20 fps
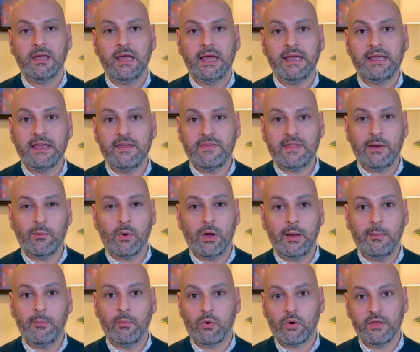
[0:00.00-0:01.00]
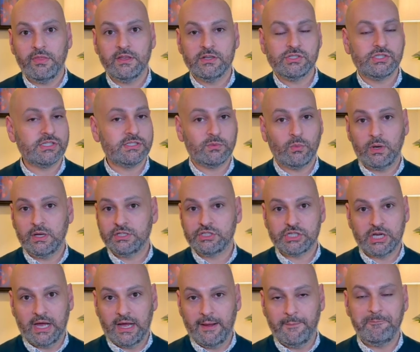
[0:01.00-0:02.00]
Again, they want more than just one
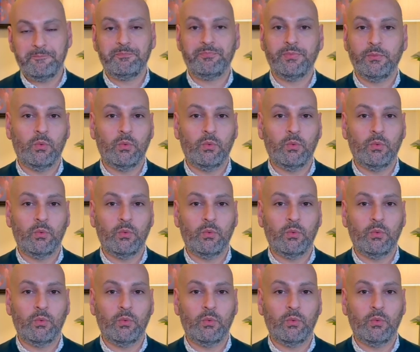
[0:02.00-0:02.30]
shot.